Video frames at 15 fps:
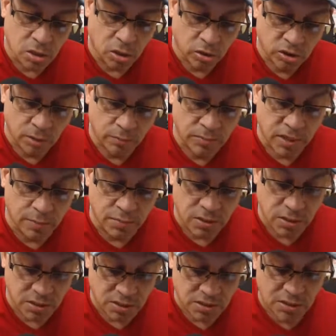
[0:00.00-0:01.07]
Sometimes
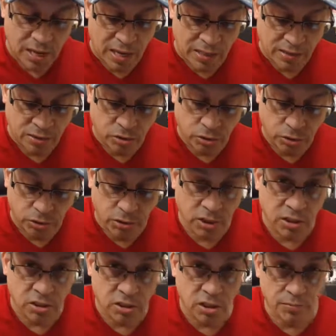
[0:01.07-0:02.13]
it's not good.
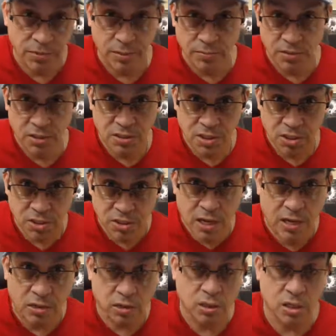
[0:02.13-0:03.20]
Sometimes it's just
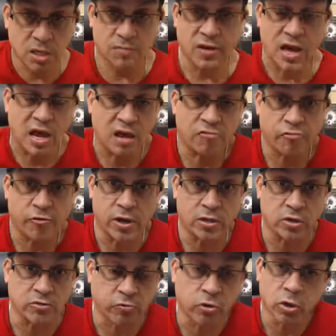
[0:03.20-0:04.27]
not good to even have
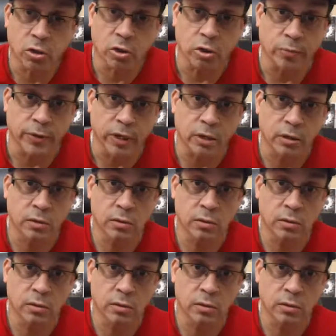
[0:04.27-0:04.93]
friends for a little bit